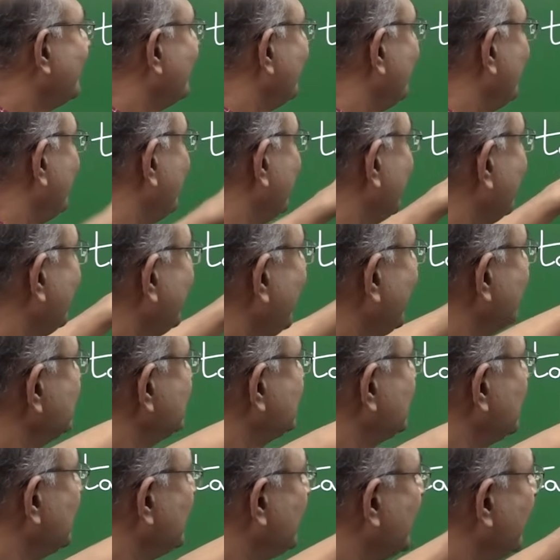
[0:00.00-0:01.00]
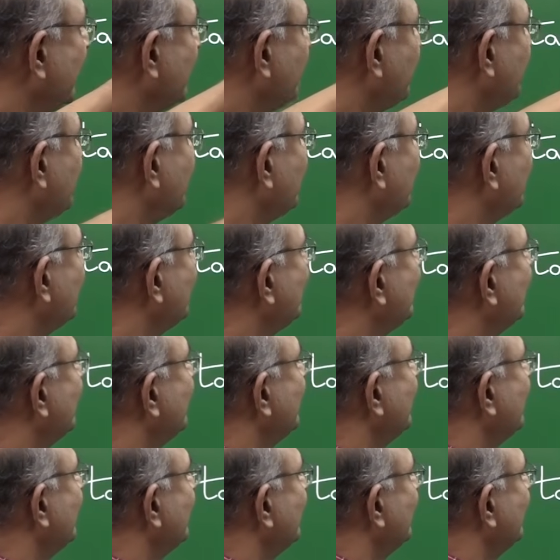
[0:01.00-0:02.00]
You can cancel the F.
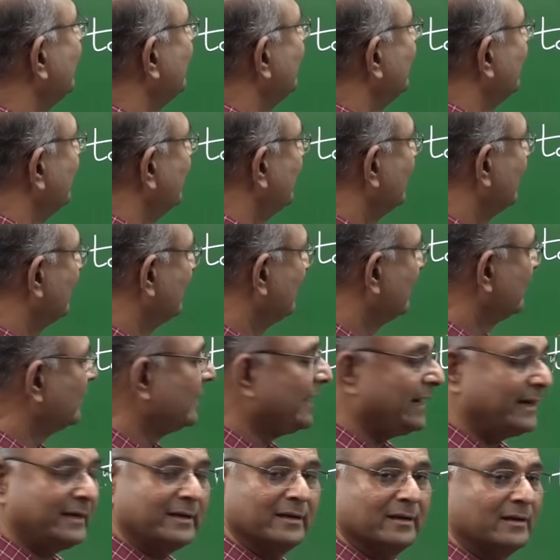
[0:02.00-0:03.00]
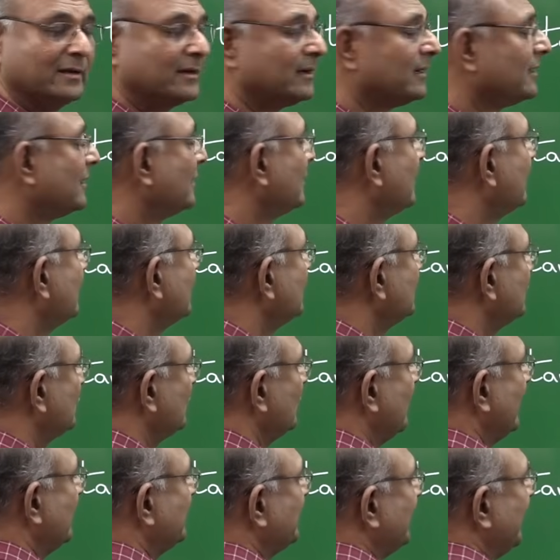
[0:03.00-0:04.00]
Right? So
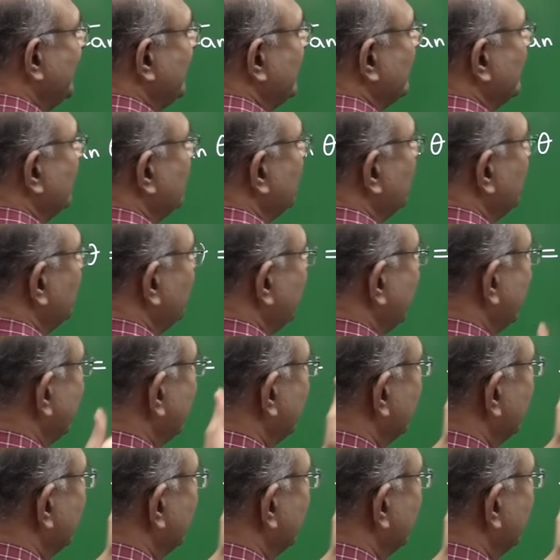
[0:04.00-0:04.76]
let me bring